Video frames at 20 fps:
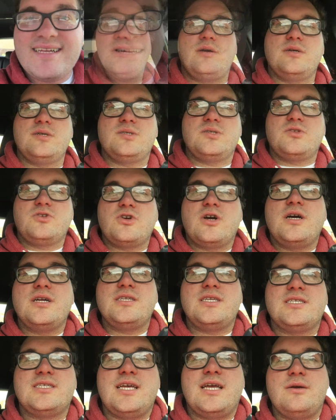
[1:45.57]
Well, I was
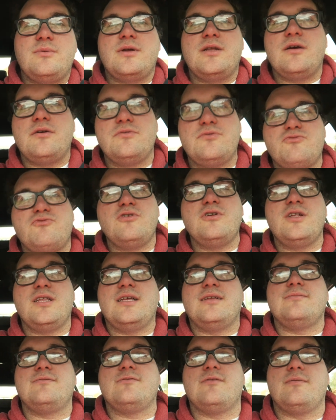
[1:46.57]
trying to say when I was
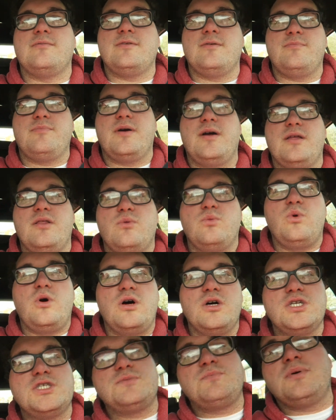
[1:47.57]
rudely interrupted by the
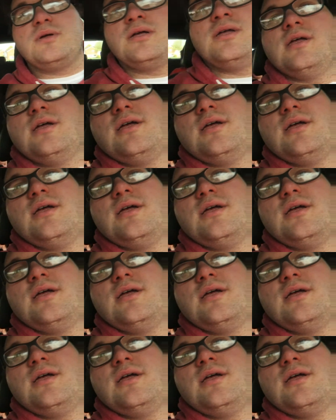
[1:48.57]
wasp.